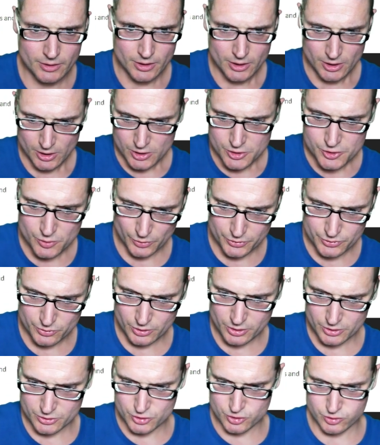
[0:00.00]
So we'll do
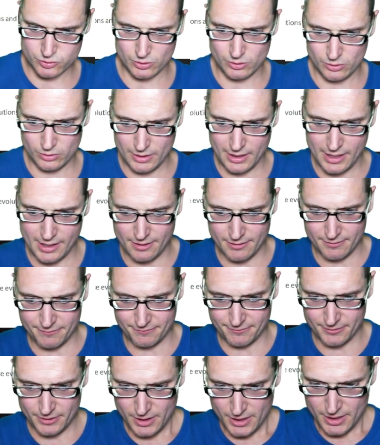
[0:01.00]
control F
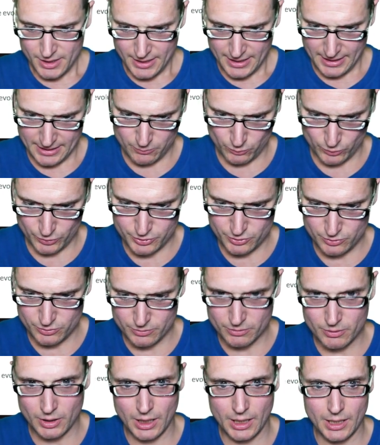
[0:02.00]
and we'll do,
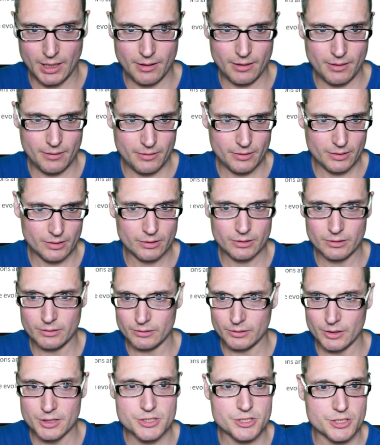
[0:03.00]
uh,
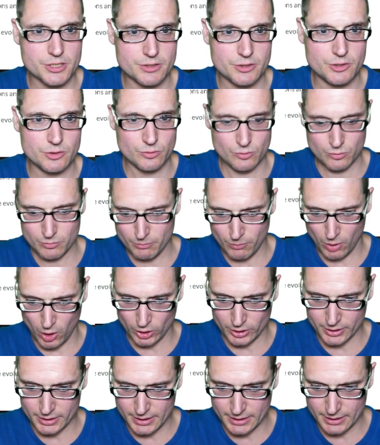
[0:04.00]
let's do
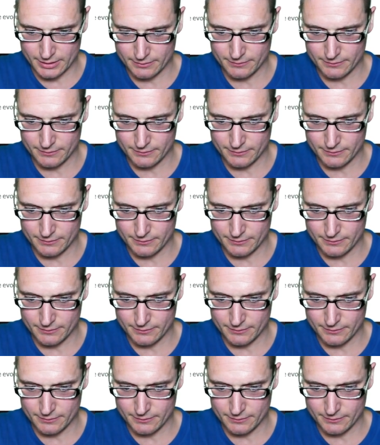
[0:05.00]
marketing,